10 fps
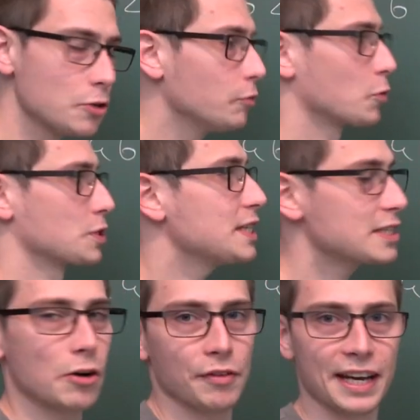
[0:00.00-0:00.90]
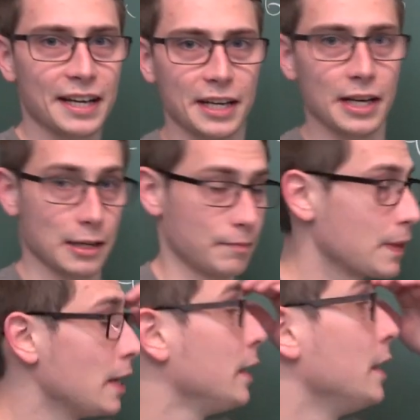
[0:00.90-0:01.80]
two four six over nine nine nine.
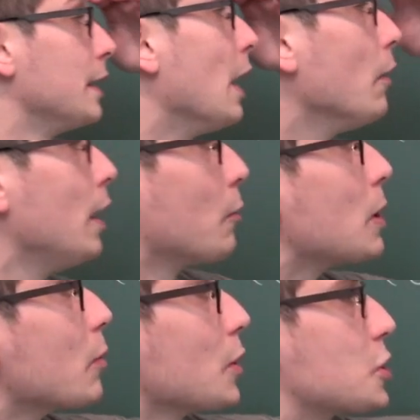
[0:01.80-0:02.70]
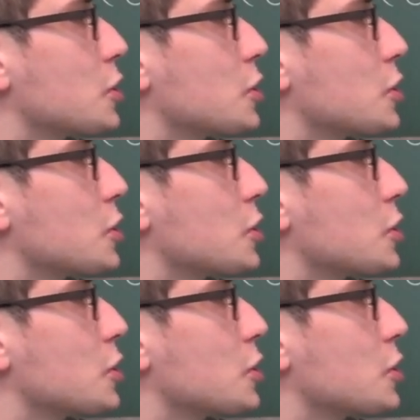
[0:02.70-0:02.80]
Now, we wanna